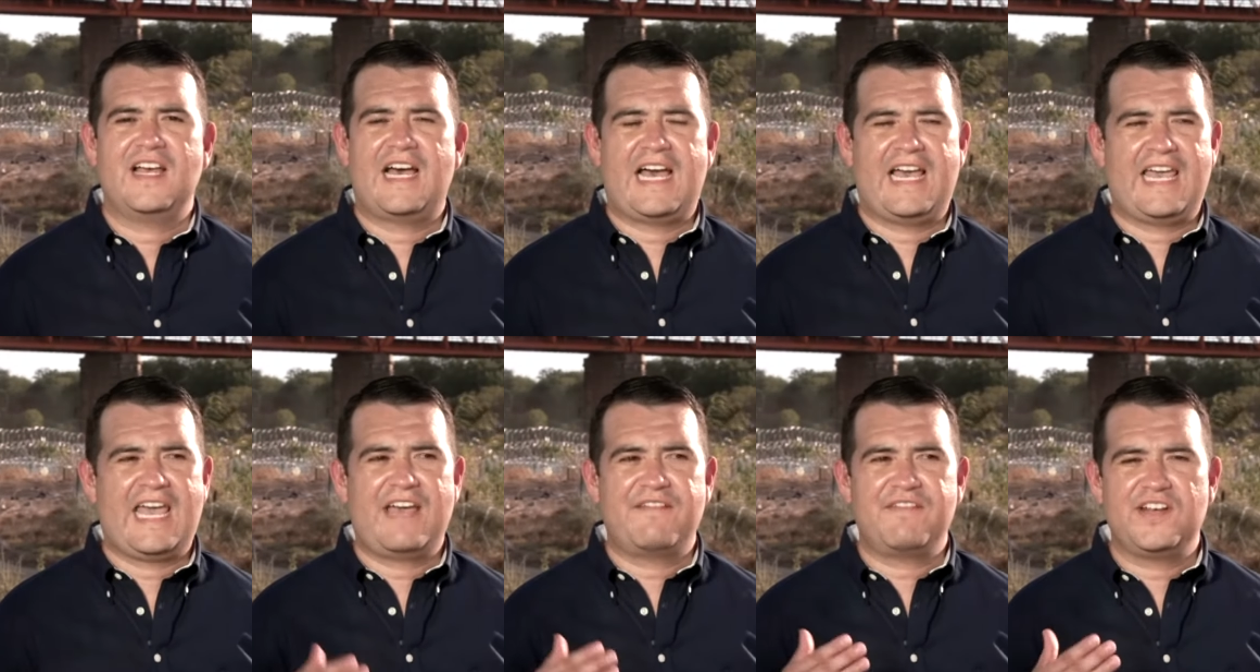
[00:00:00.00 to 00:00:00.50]

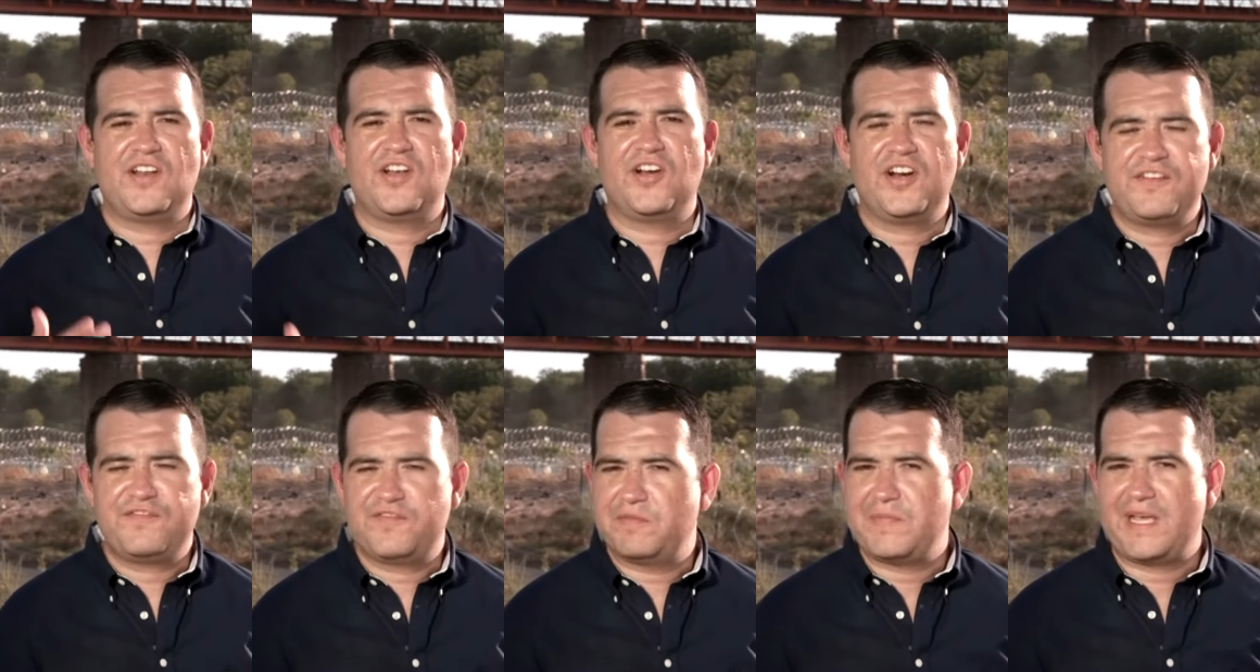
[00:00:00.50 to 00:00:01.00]
I haven't
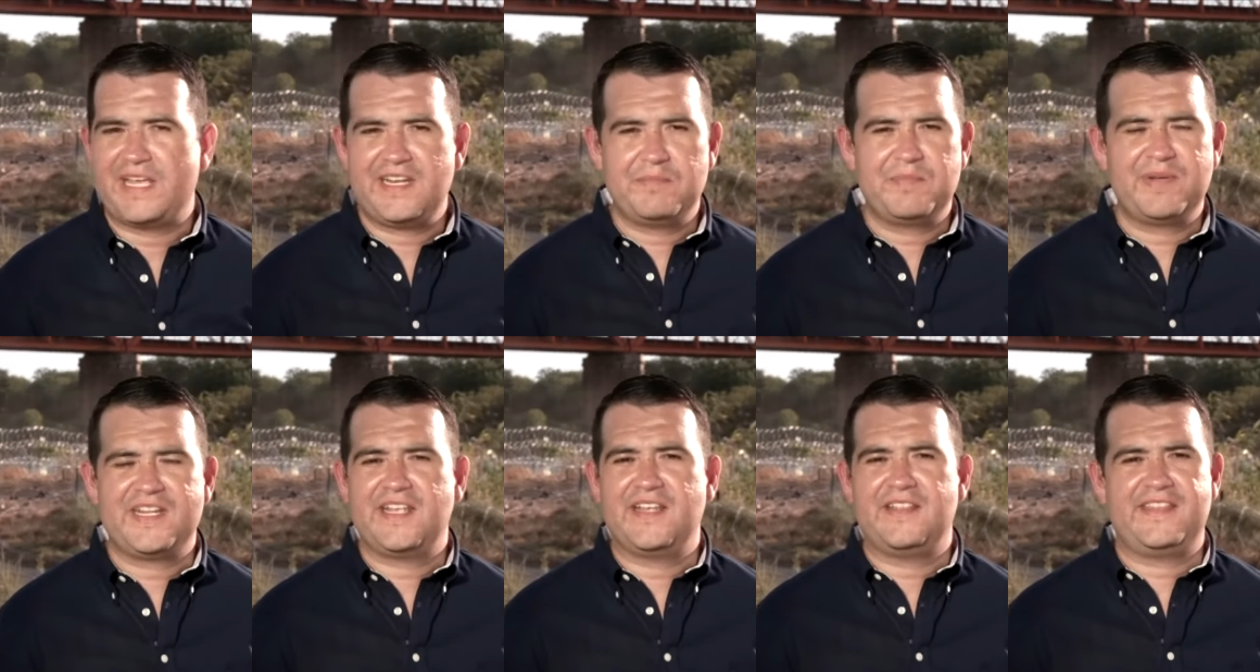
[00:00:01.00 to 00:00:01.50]
heard from
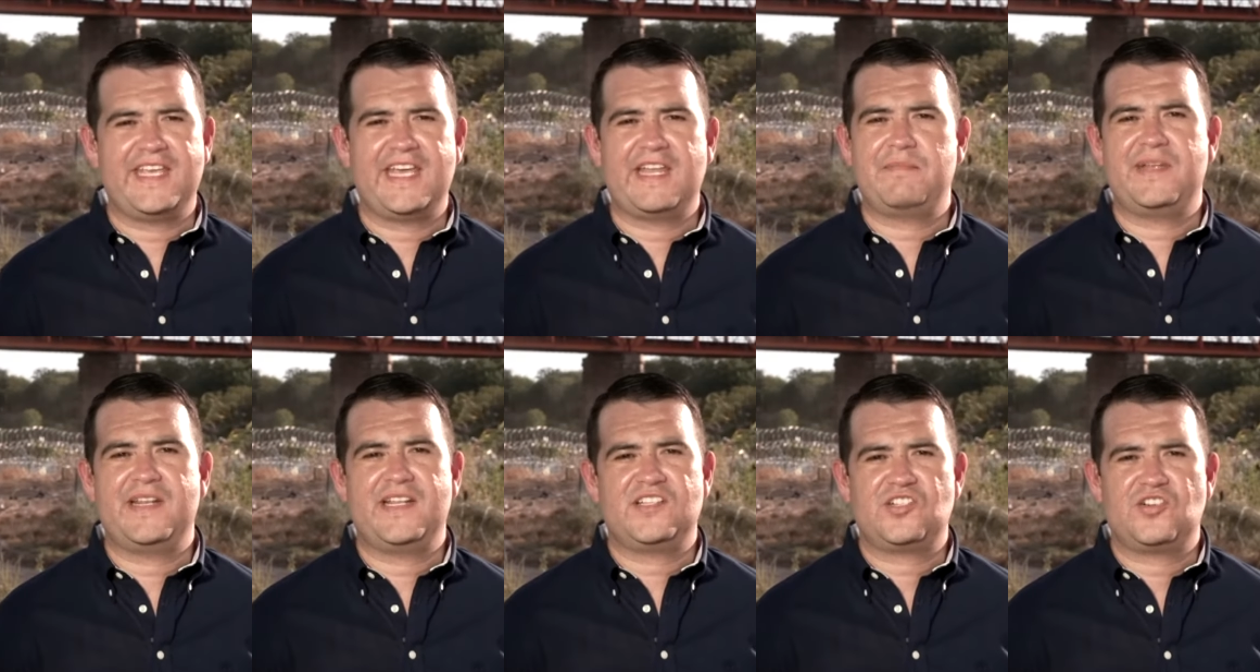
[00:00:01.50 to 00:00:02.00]
anybody in the
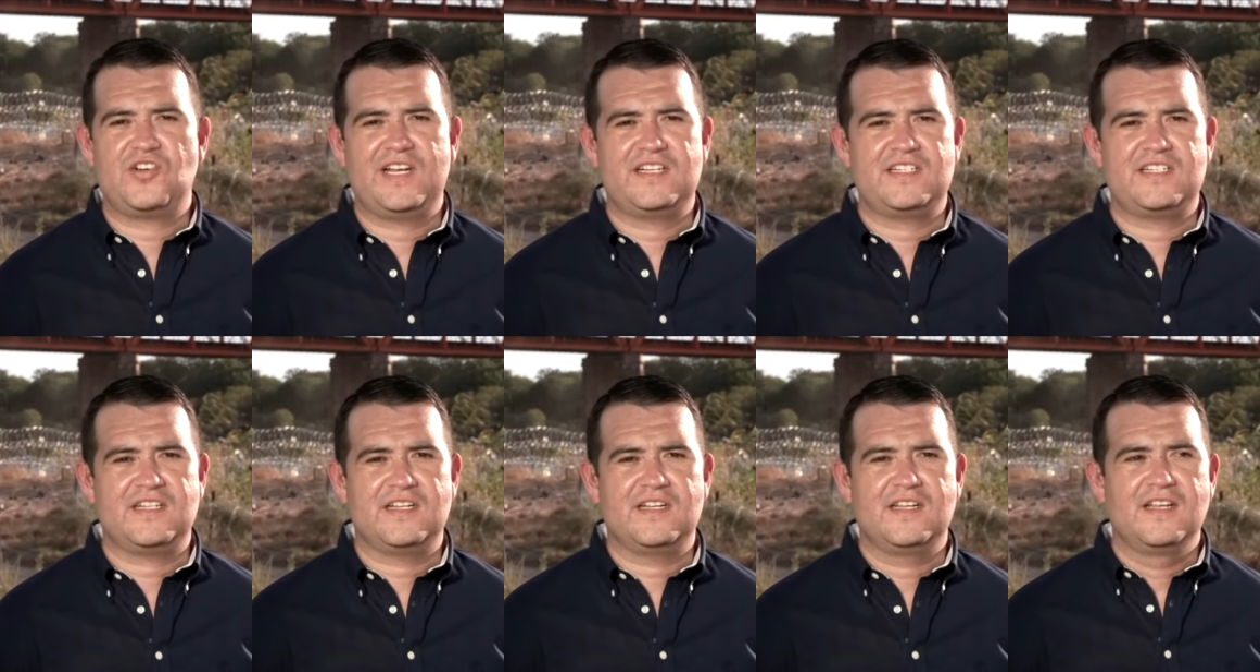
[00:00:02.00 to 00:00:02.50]
administration.